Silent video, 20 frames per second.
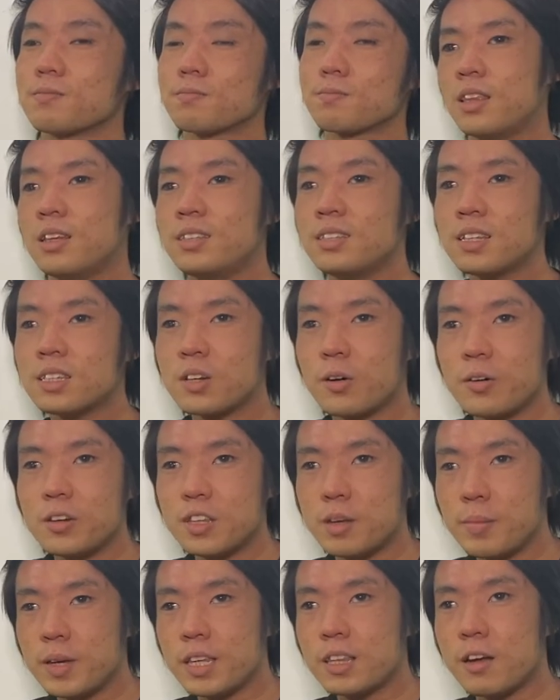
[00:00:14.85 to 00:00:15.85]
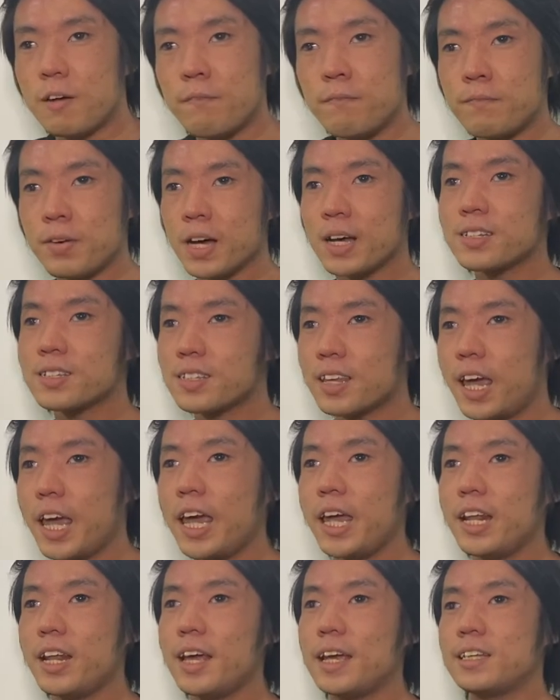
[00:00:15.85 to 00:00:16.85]
This is going to be the first
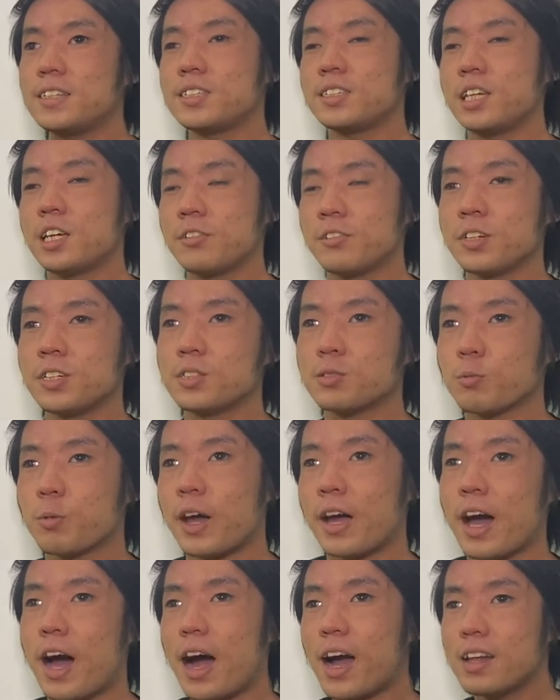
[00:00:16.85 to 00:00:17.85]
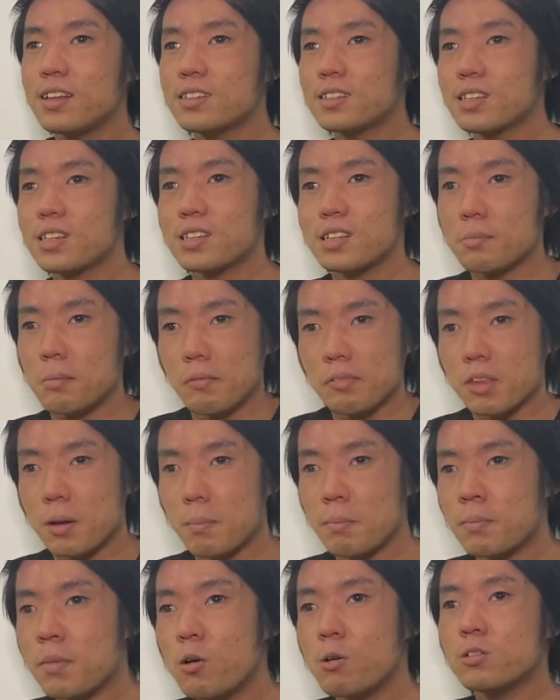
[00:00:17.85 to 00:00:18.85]
in a series where I answer some of the
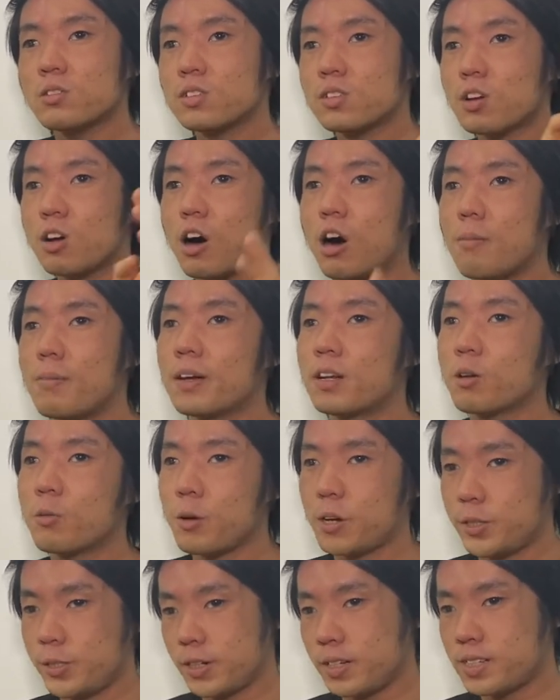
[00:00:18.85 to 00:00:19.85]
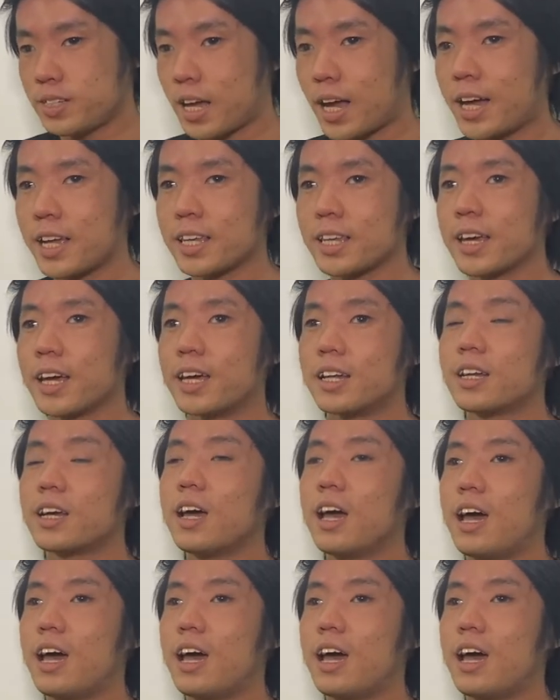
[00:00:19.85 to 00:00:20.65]
most common questions I get